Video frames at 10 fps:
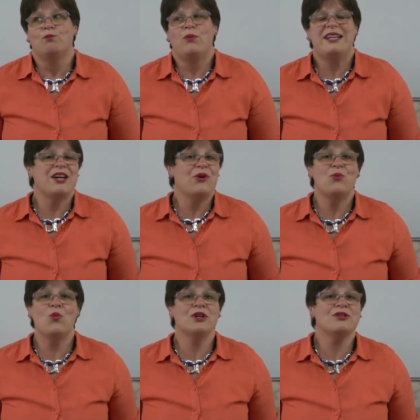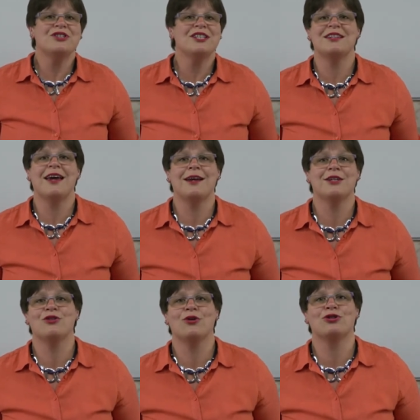we don't want to take
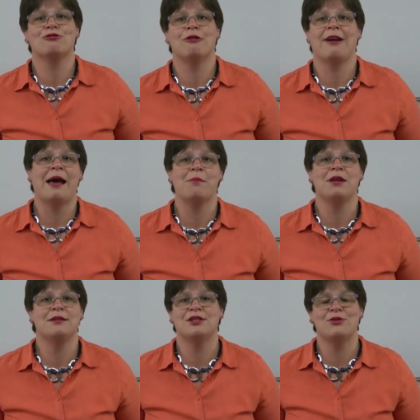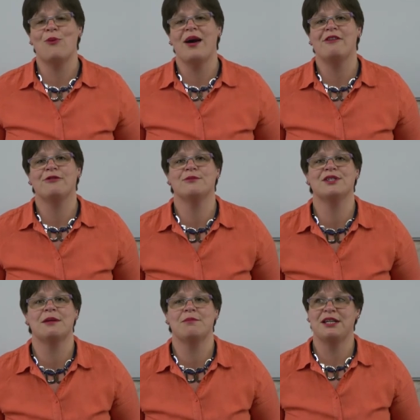a doctor or an ambulance away from
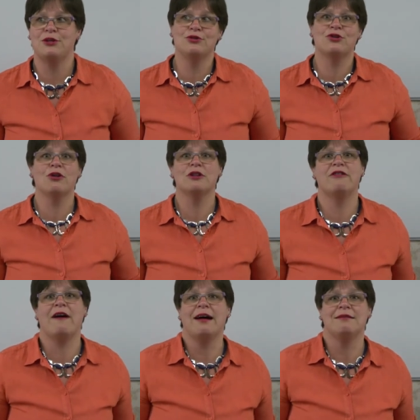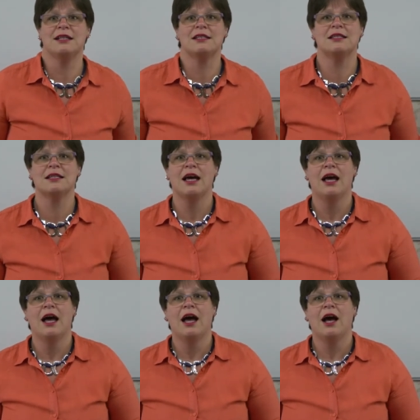somebody who's got the virus.
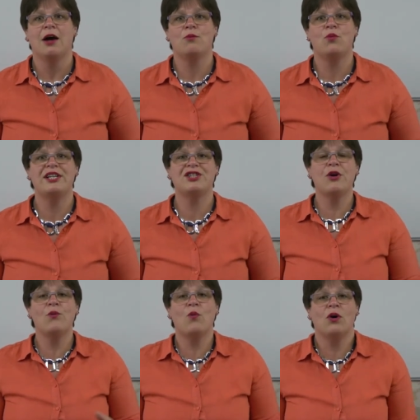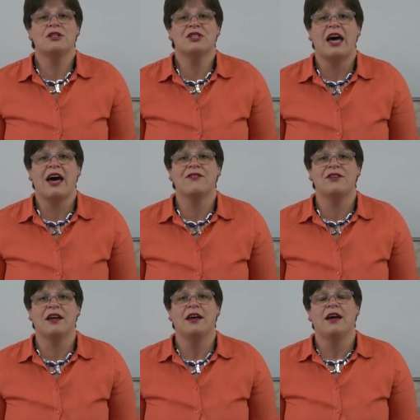We don't want to have
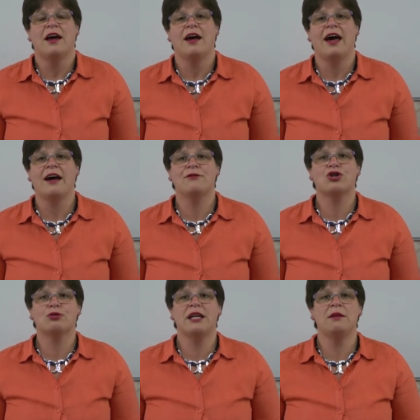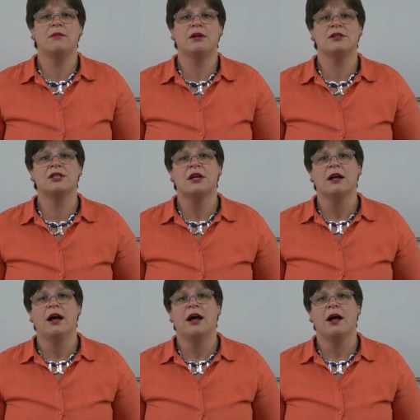to have treatment
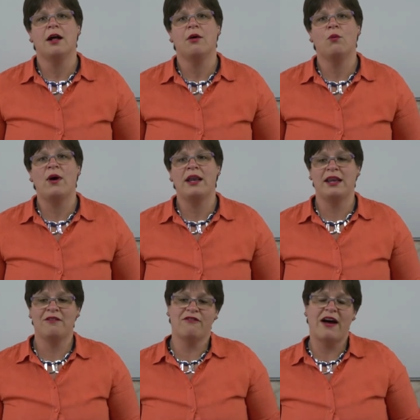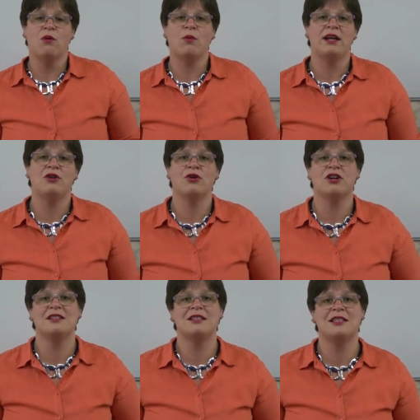when in fact we're not
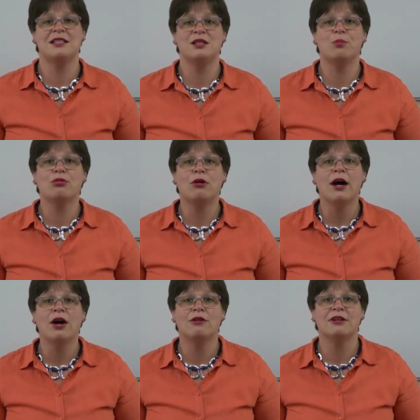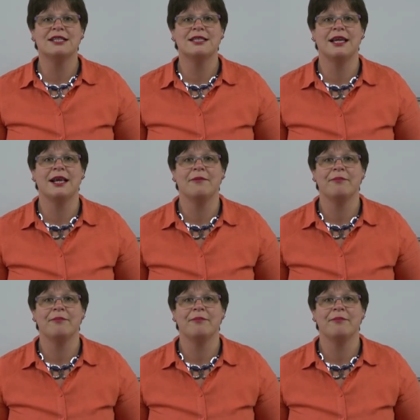considered a priority.